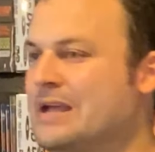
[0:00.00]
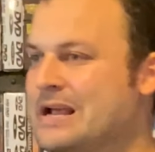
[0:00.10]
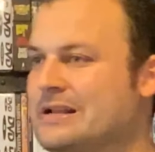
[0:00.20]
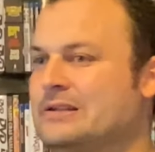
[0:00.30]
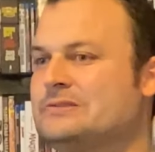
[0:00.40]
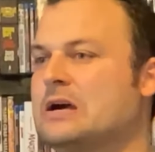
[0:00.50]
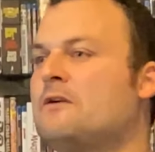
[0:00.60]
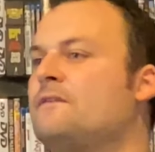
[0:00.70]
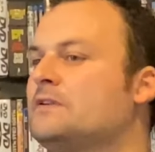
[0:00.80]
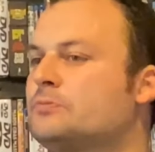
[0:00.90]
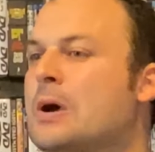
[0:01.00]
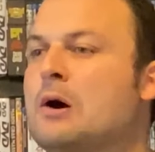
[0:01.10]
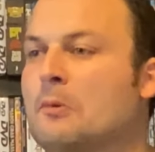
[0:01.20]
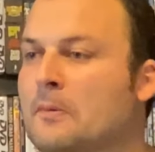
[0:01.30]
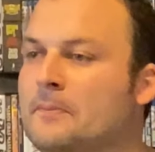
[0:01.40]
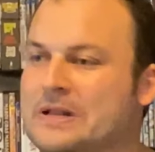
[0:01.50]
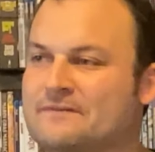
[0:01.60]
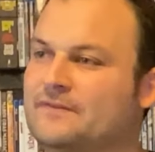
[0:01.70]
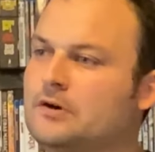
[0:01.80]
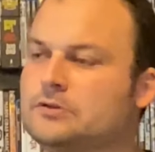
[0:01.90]
in itself as well. But
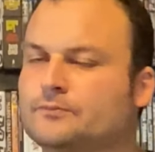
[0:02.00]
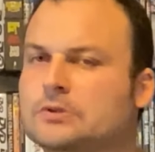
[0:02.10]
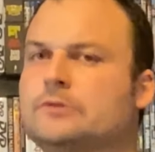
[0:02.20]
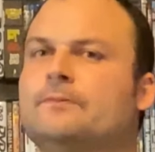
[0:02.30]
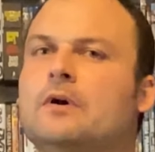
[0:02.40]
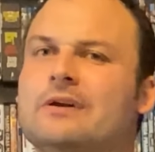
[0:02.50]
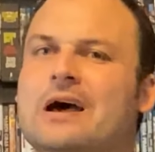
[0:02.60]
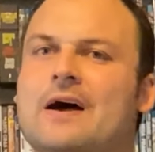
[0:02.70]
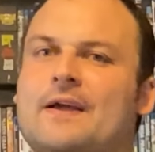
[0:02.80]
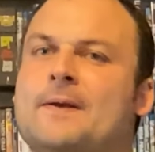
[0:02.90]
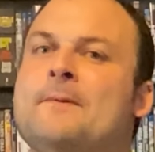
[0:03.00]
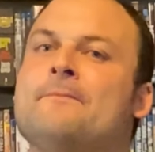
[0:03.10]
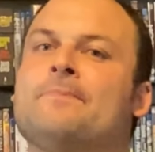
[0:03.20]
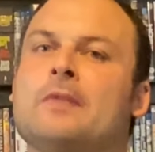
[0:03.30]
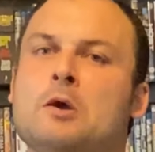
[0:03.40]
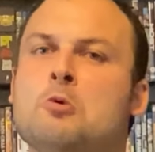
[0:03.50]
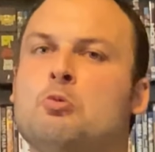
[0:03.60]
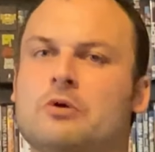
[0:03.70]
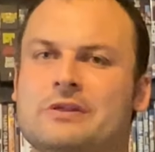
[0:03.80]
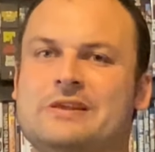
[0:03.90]
it feels much more like
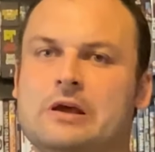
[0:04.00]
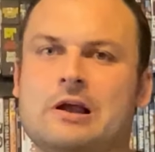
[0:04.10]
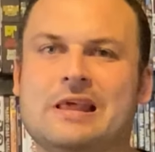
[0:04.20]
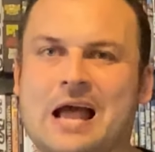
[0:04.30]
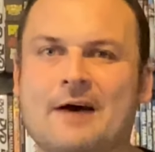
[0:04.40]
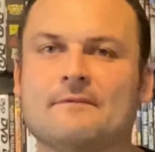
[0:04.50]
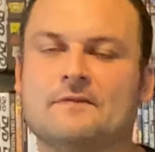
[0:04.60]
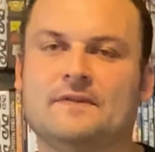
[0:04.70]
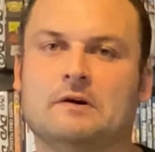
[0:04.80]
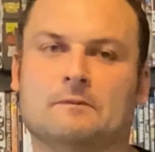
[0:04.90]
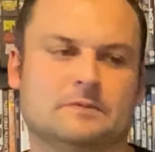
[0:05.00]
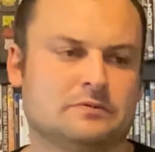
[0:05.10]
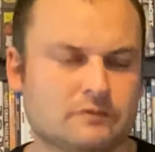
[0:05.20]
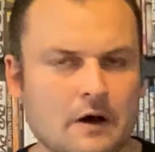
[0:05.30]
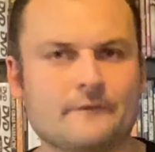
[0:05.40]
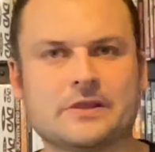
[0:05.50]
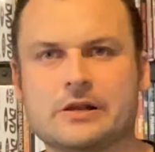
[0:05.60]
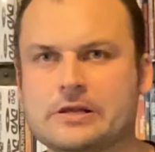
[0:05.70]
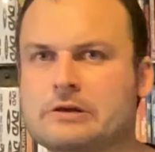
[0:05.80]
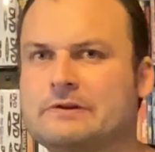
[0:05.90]
one of the early Hammer films rather
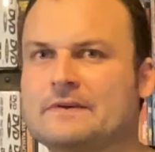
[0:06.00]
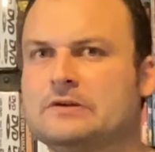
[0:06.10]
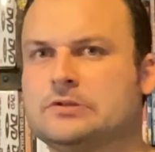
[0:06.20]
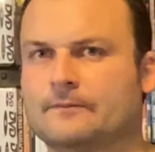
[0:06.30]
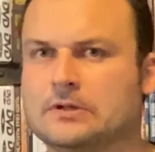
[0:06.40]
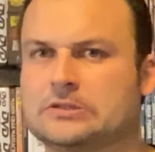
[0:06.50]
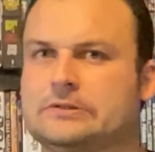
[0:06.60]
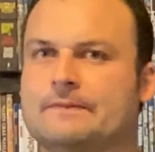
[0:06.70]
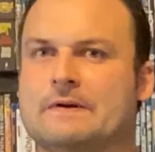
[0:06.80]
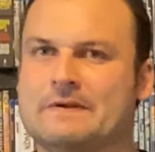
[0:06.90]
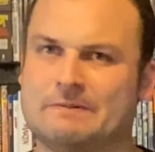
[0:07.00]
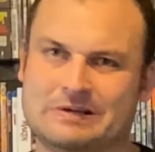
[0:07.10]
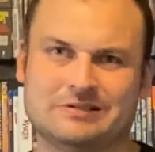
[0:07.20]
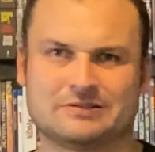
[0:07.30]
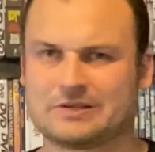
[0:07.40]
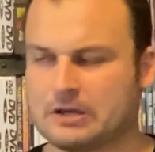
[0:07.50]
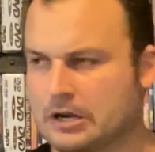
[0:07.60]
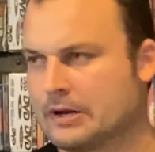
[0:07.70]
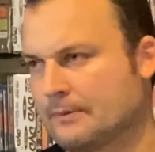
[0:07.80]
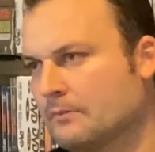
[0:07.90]
than a Universal Monster movie, which is uh,
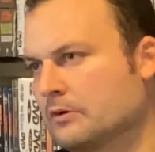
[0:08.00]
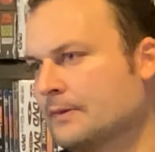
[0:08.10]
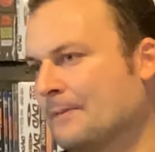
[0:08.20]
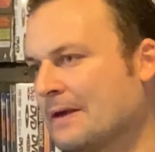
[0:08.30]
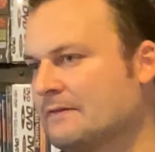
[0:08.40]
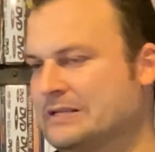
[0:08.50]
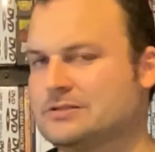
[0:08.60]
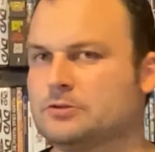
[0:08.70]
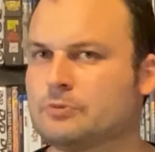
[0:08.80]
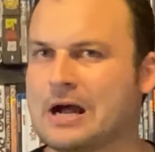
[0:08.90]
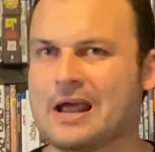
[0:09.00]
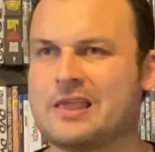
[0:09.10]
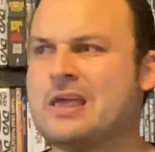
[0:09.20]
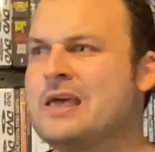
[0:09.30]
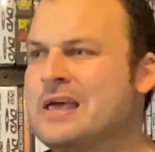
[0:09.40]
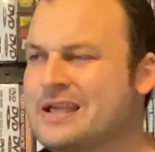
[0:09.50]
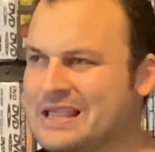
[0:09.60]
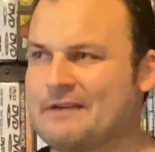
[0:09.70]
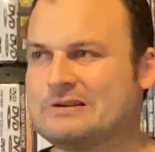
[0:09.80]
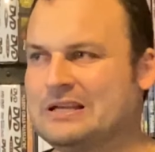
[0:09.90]
one of the big reasons why I
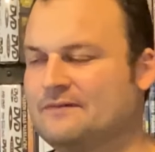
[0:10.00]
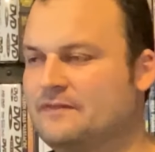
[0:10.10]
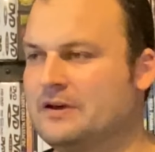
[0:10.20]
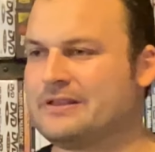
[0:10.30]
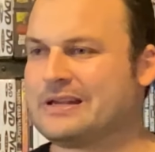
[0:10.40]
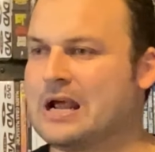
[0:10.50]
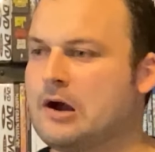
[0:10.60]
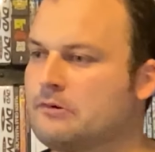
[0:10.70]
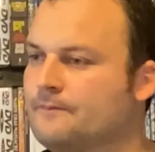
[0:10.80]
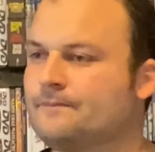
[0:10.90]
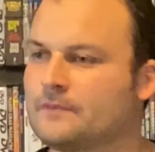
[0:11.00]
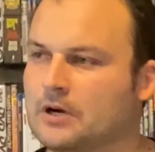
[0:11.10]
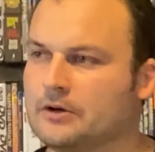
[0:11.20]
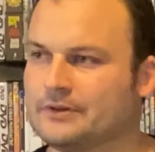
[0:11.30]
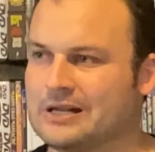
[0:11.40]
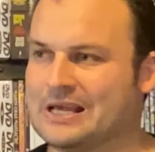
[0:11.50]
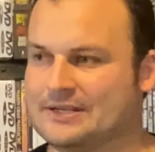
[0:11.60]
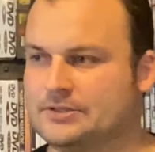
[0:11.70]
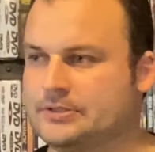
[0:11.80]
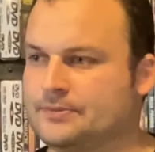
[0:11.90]
kept it further down on the
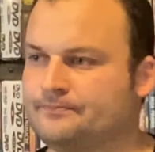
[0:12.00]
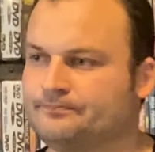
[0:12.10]
list.